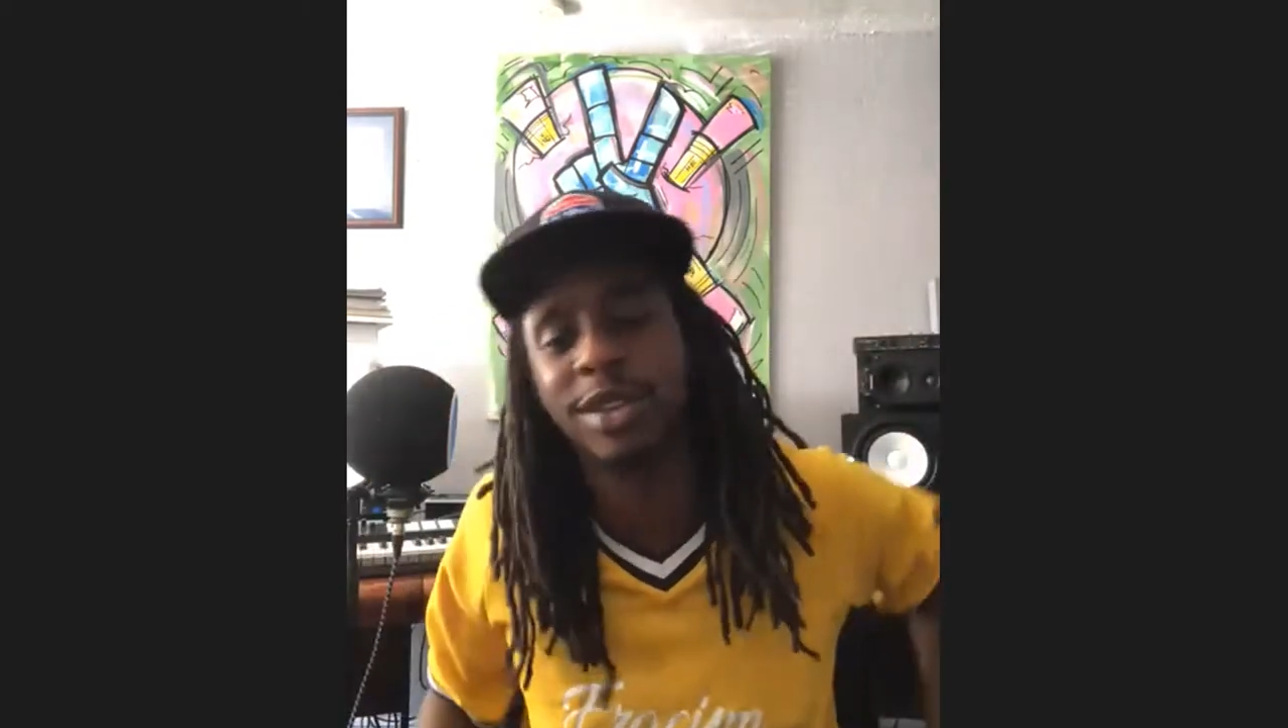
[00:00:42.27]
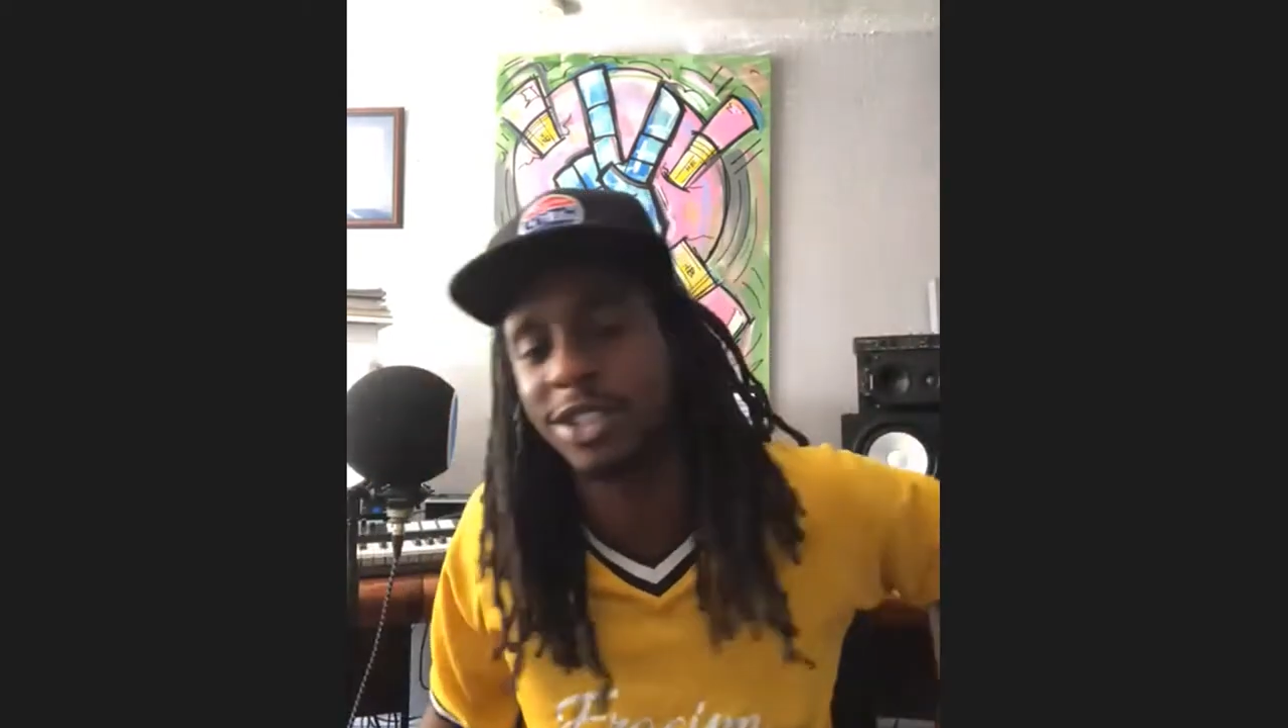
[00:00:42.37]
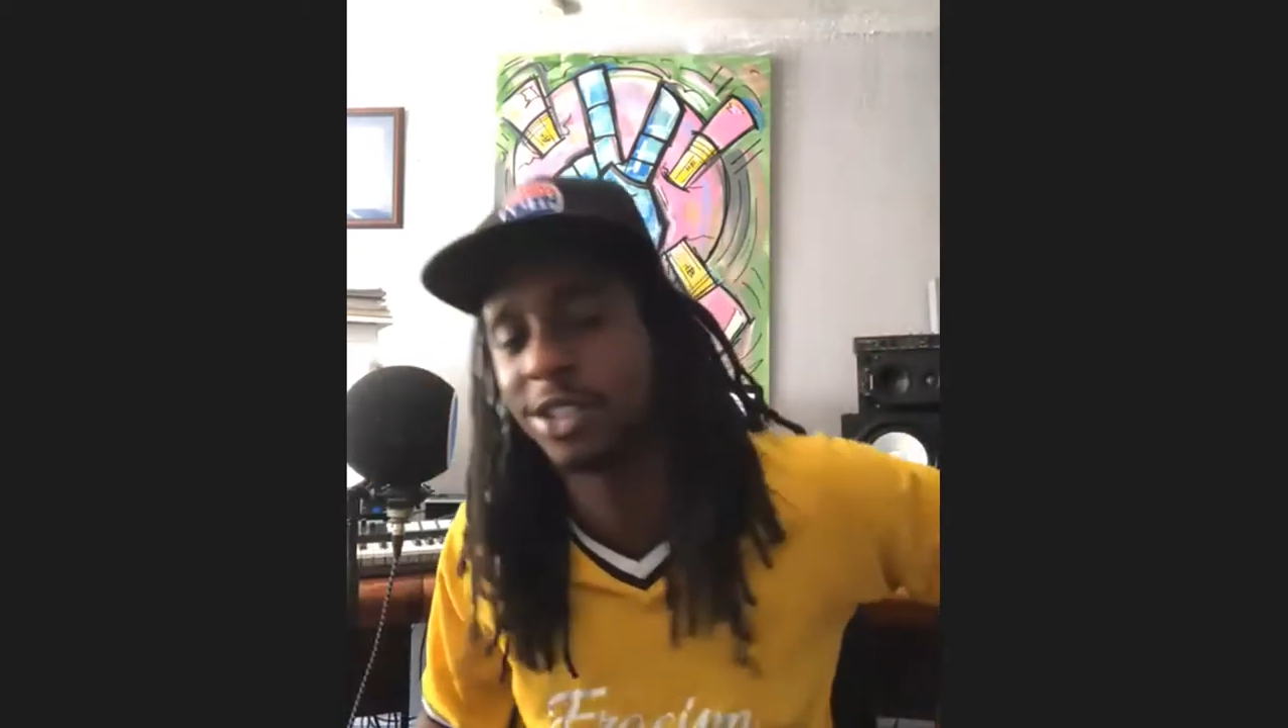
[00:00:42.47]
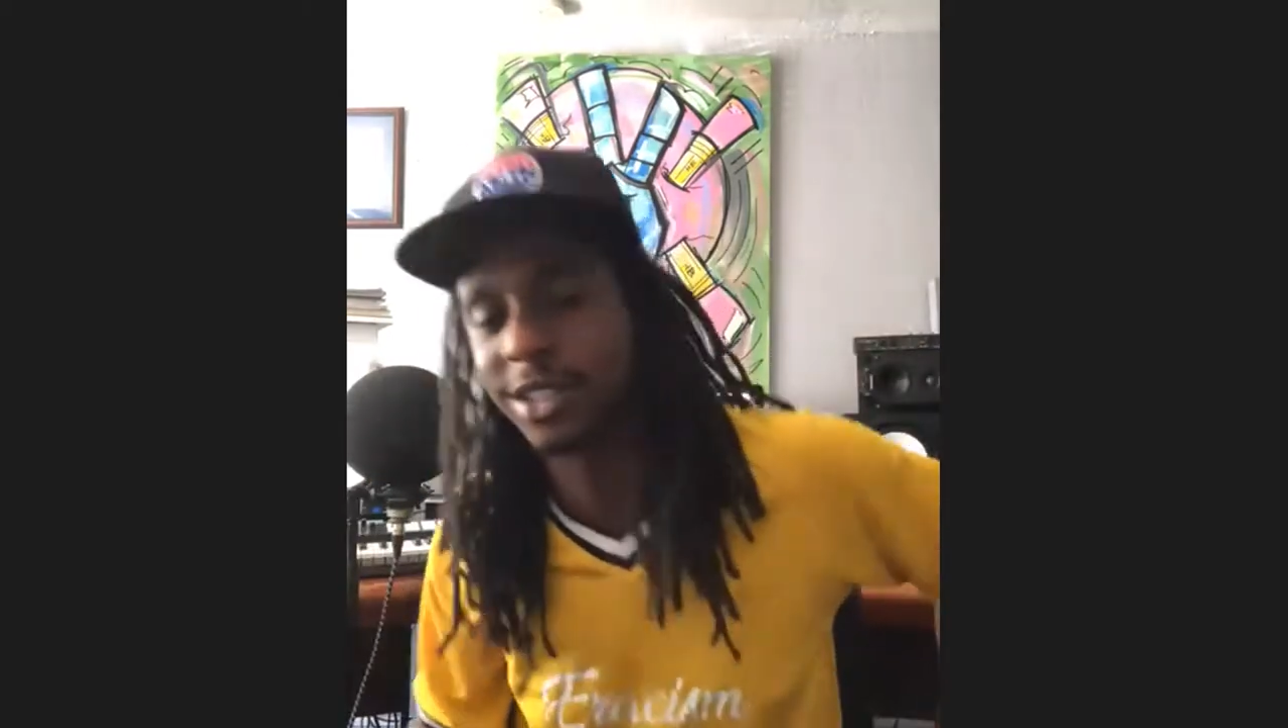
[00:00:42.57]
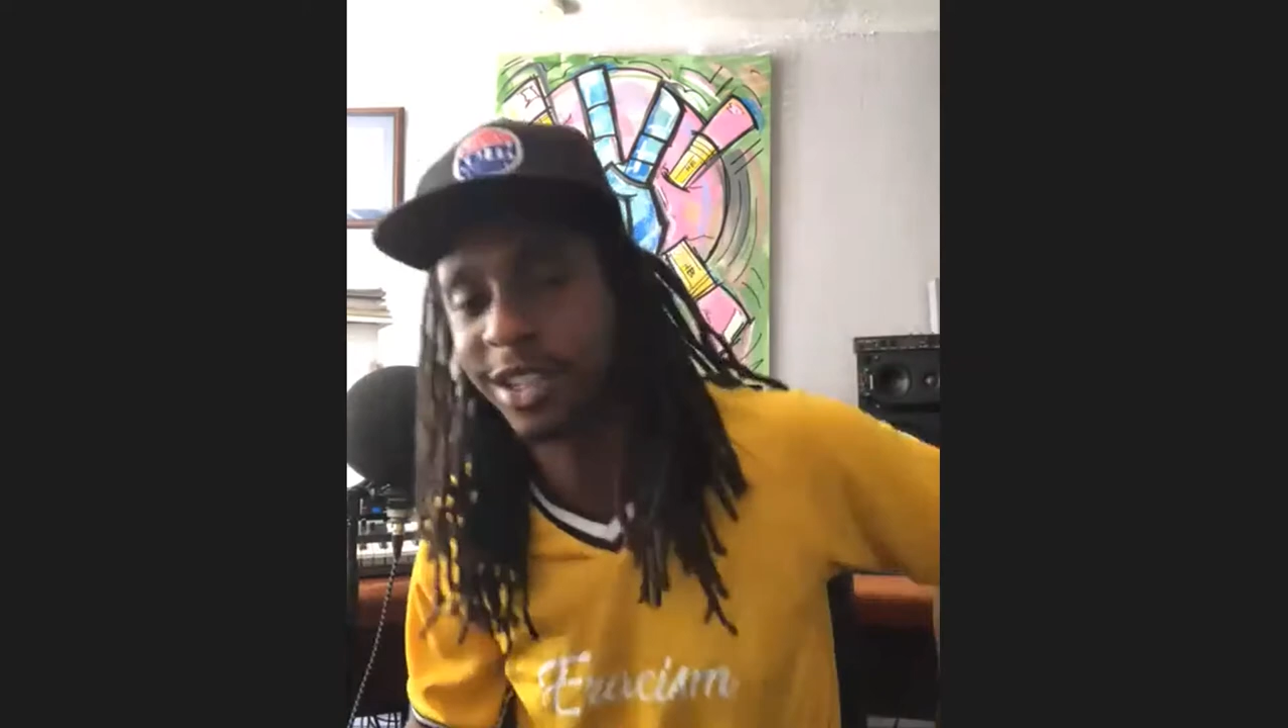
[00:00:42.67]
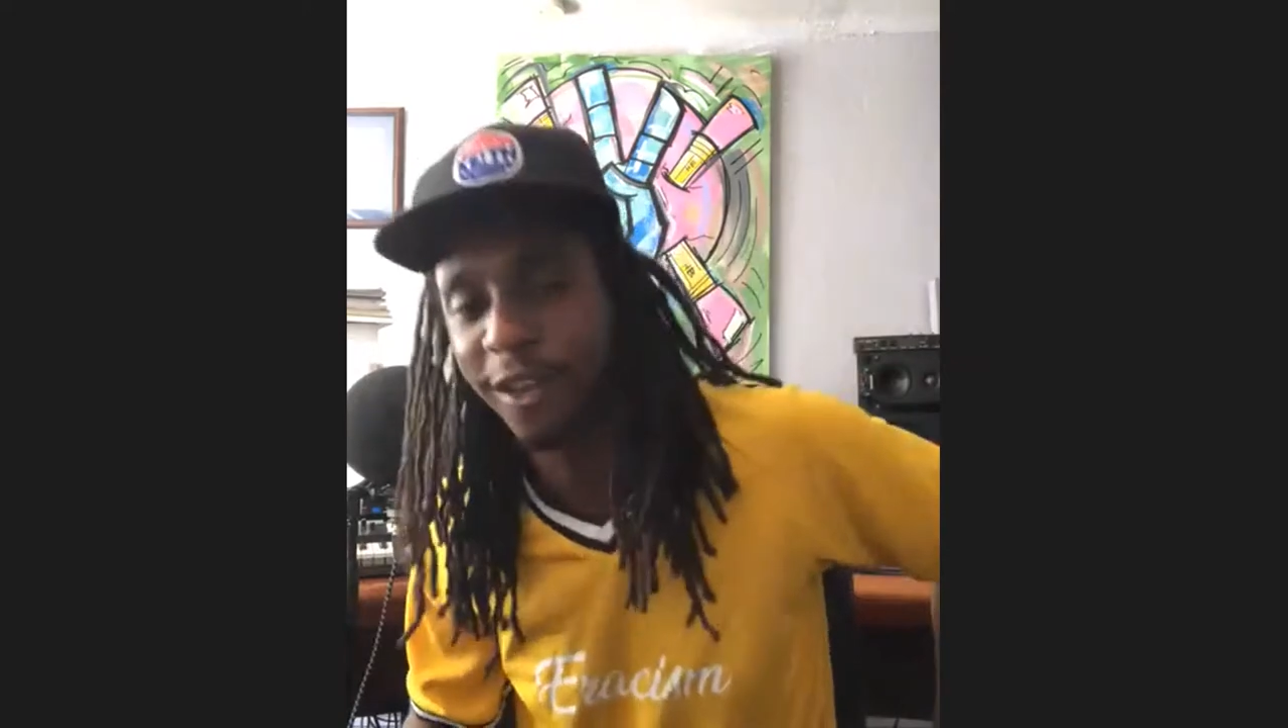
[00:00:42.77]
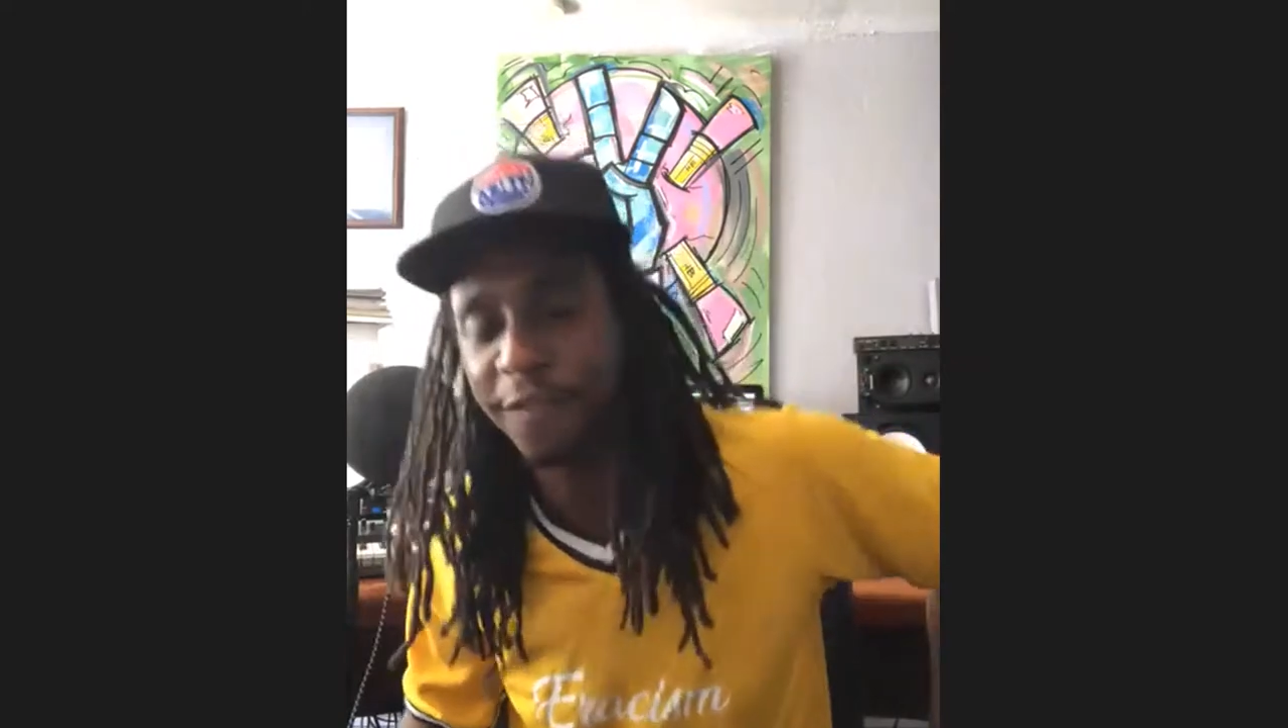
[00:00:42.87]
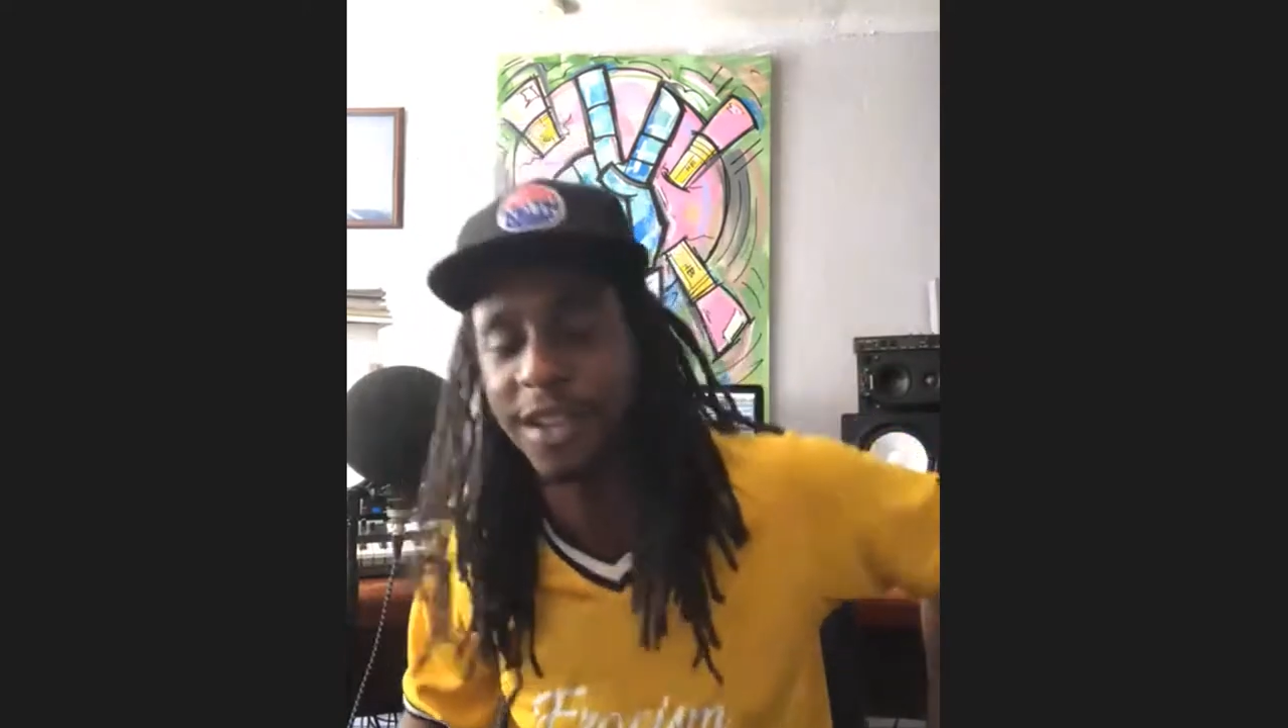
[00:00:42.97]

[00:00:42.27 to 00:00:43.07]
because you can see our